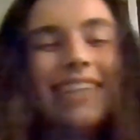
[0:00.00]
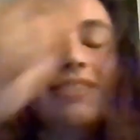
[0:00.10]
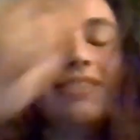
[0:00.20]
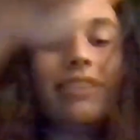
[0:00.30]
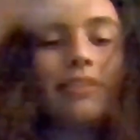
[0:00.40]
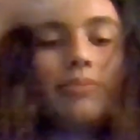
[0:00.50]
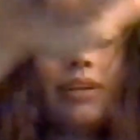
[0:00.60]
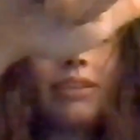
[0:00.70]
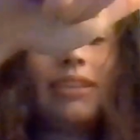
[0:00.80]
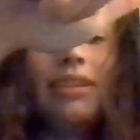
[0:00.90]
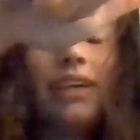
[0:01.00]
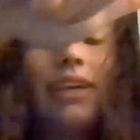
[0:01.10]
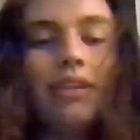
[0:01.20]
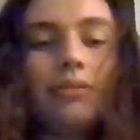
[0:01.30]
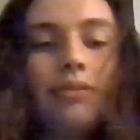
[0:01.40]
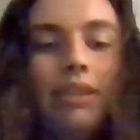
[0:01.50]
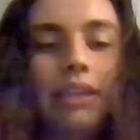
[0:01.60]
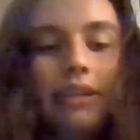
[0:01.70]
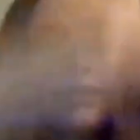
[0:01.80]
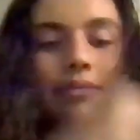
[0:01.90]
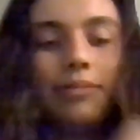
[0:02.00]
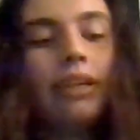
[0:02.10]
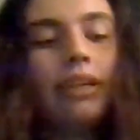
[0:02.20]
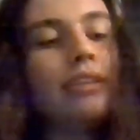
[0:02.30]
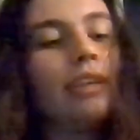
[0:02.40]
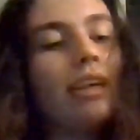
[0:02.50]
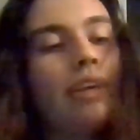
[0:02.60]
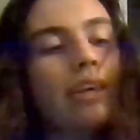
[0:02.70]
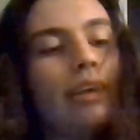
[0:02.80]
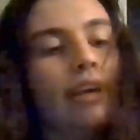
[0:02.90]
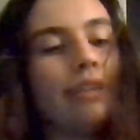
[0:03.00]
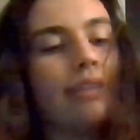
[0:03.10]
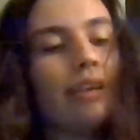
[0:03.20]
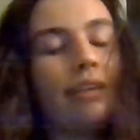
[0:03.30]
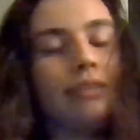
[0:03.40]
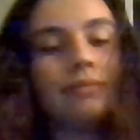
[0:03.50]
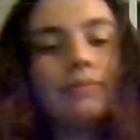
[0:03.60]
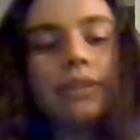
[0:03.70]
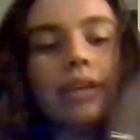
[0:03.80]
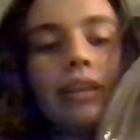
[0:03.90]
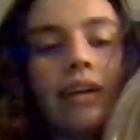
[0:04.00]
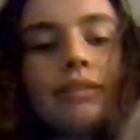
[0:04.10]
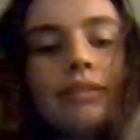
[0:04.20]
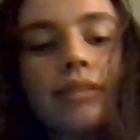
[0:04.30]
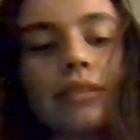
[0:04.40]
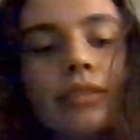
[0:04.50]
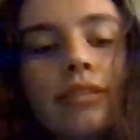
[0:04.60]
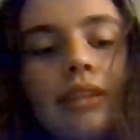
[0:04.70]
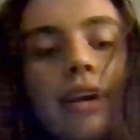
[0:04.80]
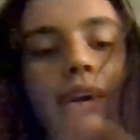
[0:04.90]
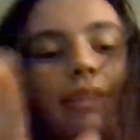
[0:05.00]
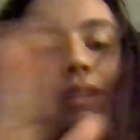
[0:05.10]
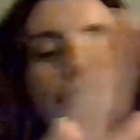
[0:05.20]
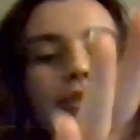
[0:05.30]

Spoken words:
with the bronchi, where the air comes in, and then the lungs, and then